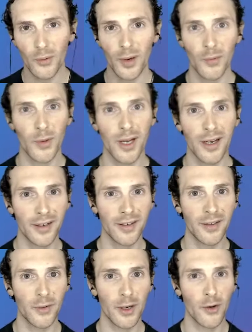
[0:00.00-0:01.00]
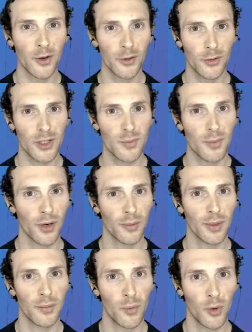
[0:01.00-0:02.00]
we are going to explore a
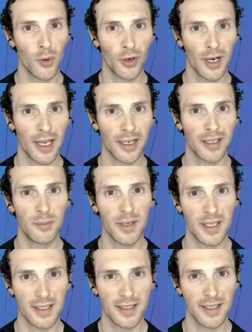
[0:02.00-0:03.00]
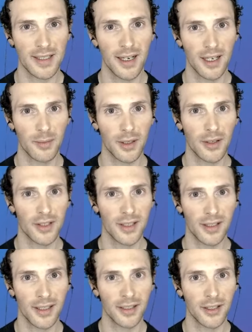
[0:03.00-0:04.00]
bit more like the business side because
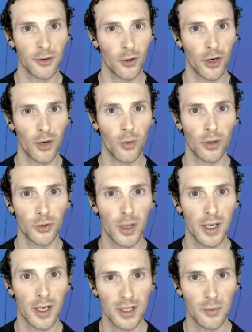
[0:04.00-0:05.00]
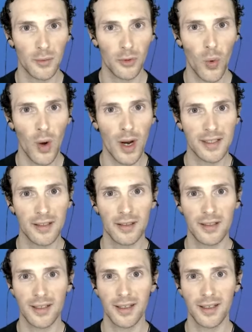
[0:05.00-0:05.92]
later on I want to ask you more questions